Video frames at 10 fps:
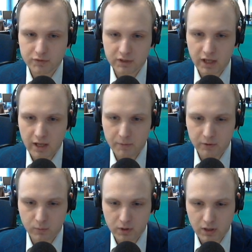that
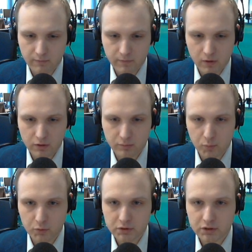happen. We have all the
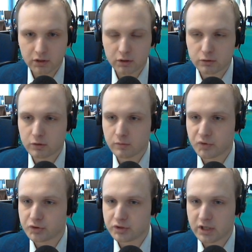political
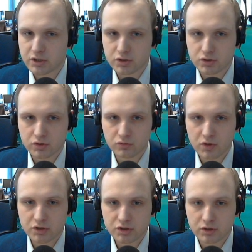turmoil, sanctions on
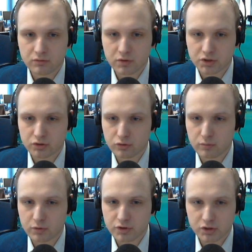Russia, Russian
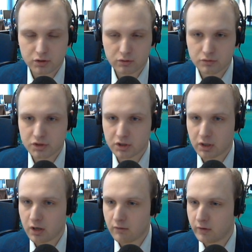ruble just losing,
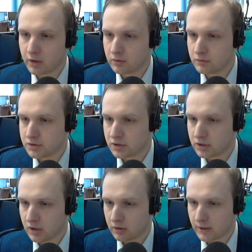recovering, losing,
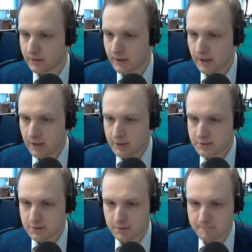and all that.
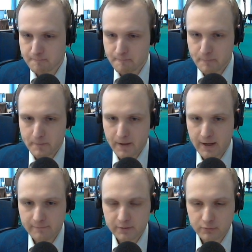So
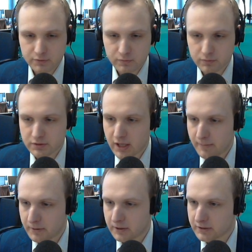afterwards, what was
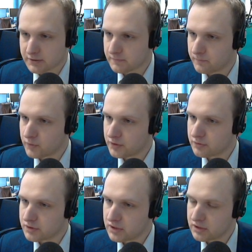happening is, you
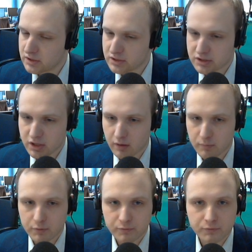see these chart
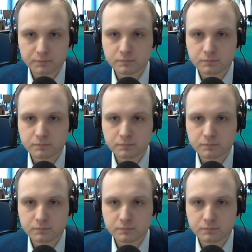moves.